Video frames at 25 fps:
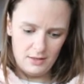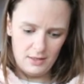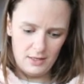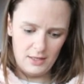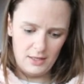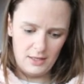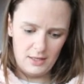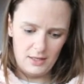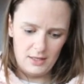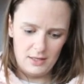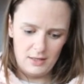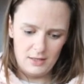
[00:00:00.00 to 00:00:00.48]

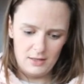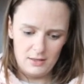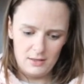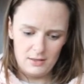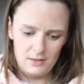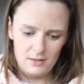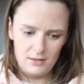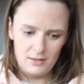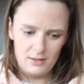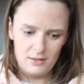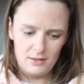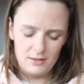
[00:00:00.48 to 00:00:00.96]

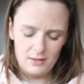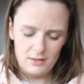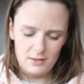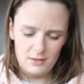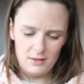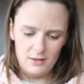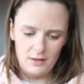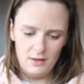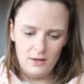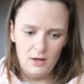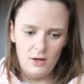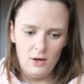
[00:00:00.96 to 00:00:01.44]
and
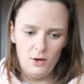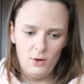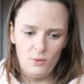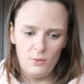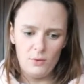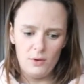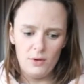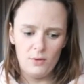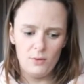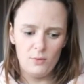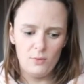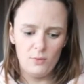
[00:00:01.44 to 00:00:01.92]

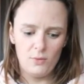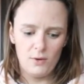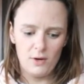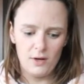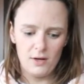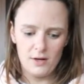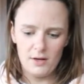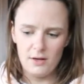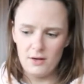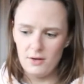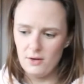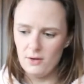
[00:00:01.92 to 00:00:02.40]
we
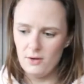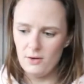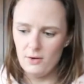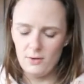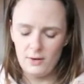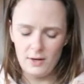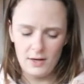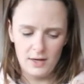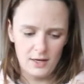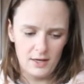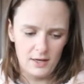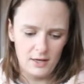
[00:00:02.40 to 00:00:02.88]
want to,
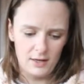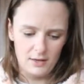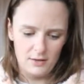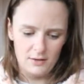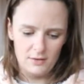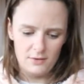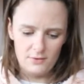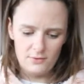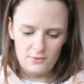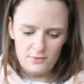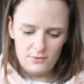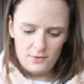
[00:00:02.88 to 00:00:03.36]
I kind
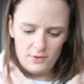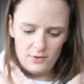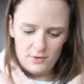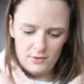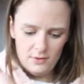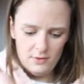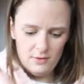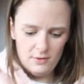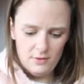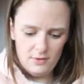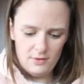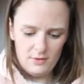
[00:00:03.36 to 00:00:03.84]
of
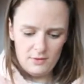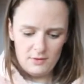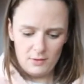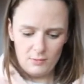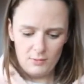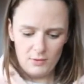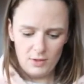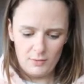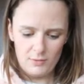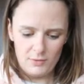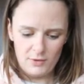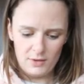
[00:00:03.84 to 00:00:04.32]

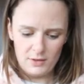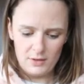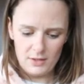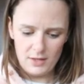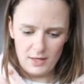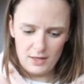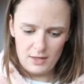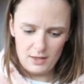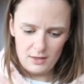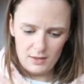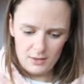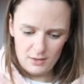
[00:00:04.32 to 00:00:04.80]
sometimes like to
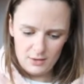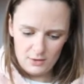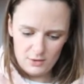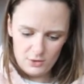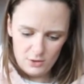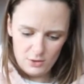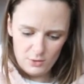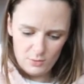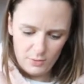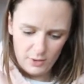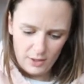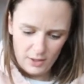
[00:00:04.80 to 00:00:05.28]
add it in
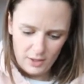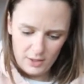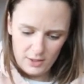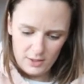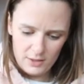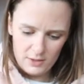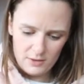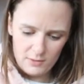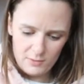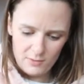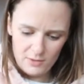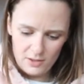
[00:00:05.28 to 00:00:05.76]
two
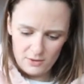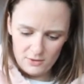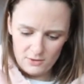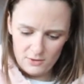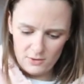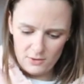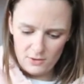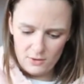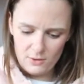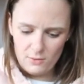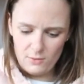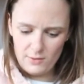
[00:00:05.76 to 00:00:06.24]
parts because
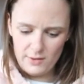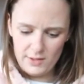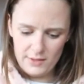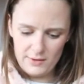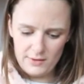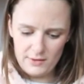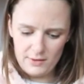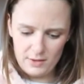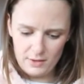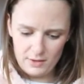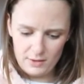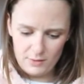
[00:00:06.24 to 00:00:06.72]
you don't
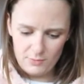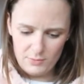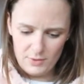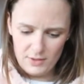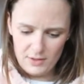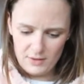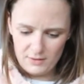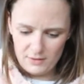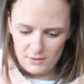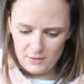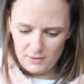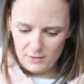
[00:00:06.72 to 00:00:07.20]
want the
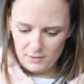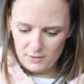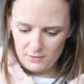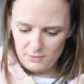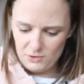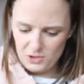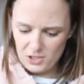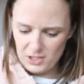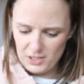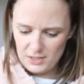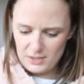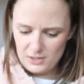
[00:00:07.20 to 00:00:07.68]
pieces of
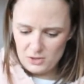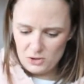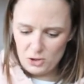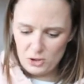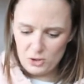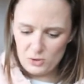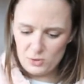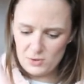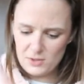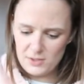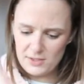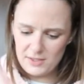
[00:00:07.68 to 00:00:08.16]
cheese
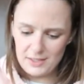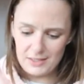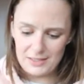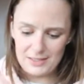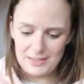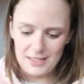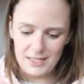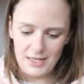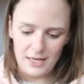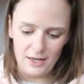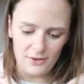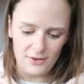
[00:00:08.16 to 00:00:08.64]
to stick
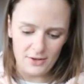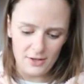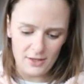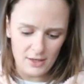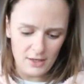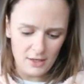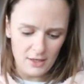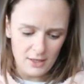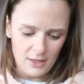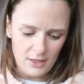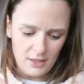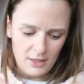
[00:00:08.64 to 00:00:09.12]

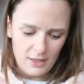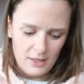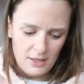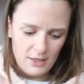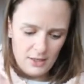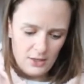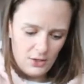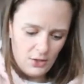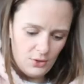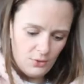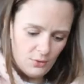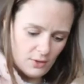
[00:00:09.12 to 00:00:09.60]
together.
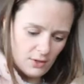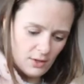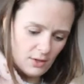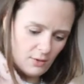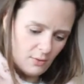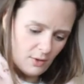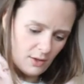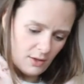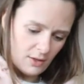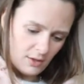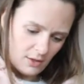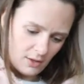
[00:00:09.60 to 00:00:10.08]
You really
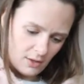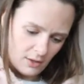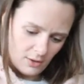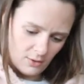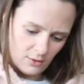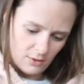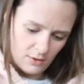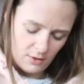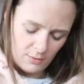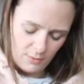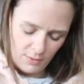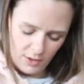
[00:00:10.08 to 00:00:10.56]
want to
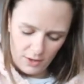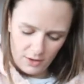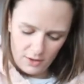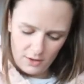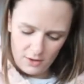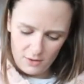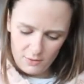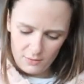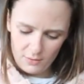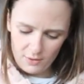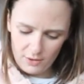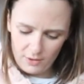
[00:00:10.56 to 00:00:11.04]
coat them
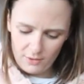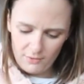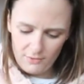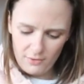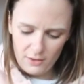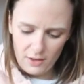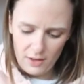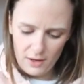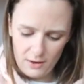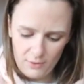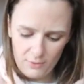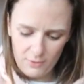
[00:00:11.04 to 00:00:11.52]
all with the
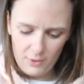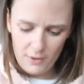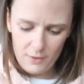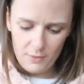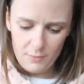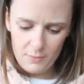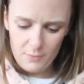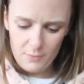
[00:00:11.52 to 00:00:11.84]
flour.